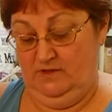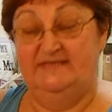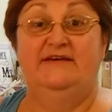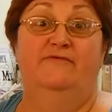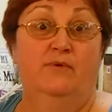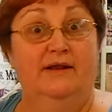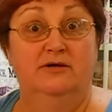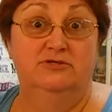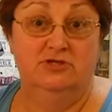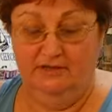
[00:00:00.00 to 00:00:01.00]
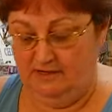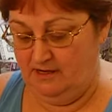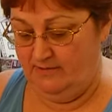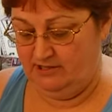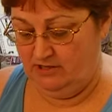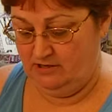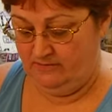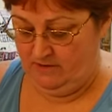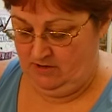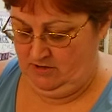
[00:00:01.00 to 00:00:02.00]
Well, except for what I couldn't show you that I got my
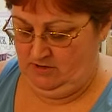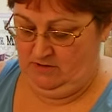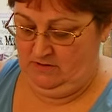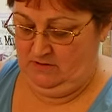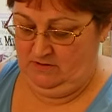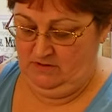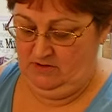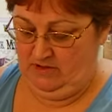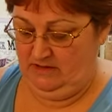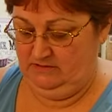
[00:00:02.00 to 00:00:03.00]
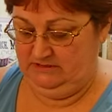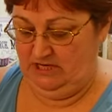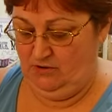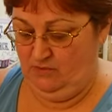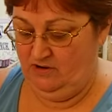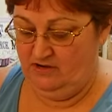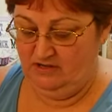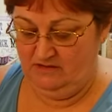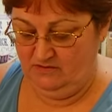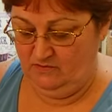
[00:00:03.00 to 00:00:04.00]
daughter. Okay, so we're
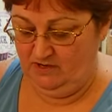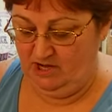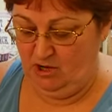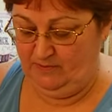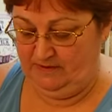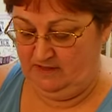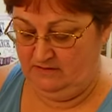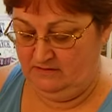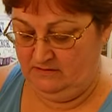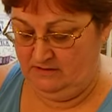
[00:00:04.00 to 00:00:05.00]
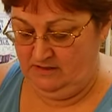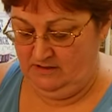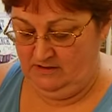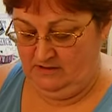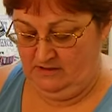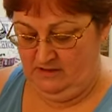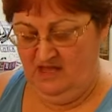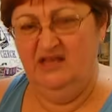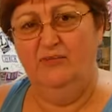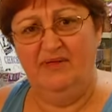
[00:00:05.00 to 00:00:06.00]
gonna we're gonna open the.
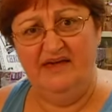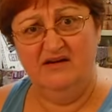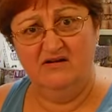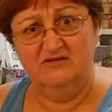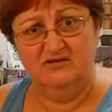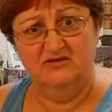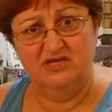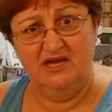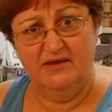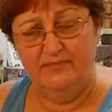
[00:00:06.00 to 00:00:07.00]
And you know, playing cards aren't